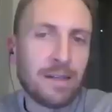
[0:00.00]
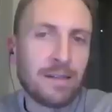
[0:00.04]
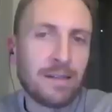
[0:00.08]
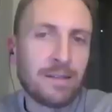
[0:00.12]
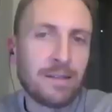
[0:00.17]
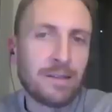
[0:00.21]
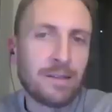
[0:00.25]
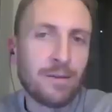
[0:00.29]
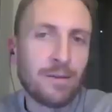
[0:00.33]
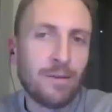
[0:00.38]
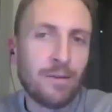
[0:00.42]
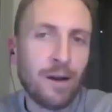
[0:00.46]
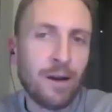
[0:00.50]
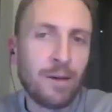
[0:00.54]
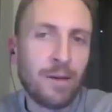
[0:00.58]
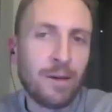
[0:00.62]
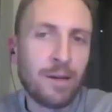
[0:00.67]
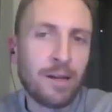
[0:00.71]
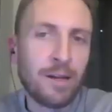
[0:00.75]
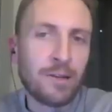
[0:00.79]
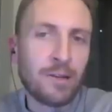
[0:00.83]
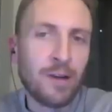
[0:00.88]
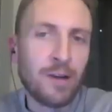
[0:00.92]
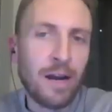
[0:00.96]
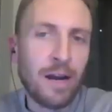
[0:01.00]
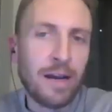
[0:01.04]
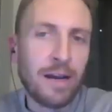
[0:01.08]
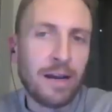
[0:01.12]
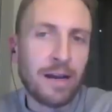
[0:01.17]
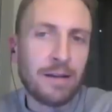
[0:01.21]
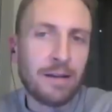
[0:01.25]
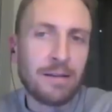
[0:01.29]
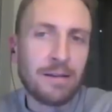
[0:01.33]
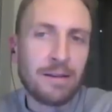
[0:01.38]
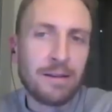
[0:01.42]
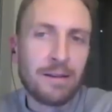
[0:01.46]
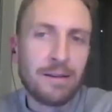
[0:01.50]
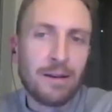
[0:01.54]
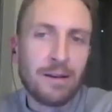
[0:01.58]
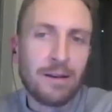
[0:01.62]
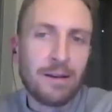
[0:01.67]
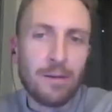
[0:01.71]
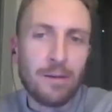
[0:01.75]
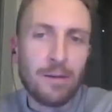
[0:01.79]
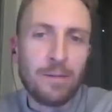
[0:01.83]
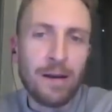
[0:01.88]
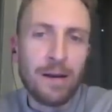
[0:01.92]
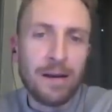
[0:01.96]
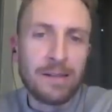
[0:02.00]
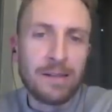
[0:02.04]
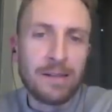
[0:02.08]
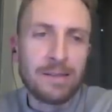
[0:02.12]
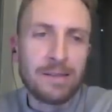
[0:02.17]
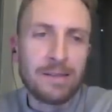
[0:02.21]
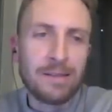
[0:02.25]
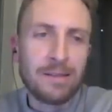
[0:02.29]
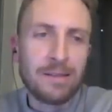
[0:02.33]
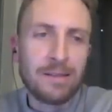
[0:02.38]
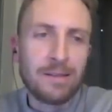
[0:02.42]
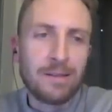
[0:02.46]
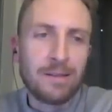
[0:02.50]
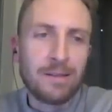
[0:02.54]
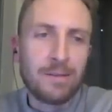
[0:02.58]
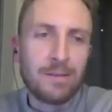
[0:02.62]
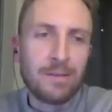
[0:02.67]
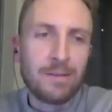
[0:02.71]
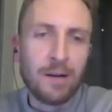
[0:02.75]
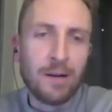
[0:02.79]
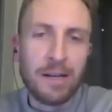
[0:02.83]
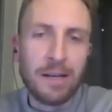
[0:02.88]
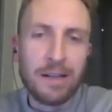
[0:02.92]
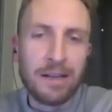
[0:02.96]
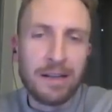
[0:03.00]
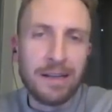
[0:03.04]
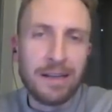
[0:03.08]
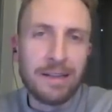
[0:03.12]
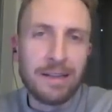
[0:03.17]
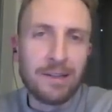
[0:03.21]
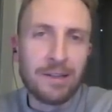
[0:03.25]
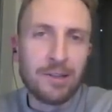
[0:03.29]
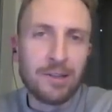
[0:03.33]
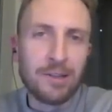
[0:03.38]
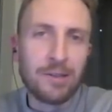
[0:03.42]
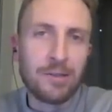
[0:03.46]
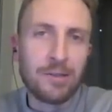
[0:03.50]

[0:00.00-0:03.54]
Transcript: So for anybody tracking our picks, we're going to eat the juice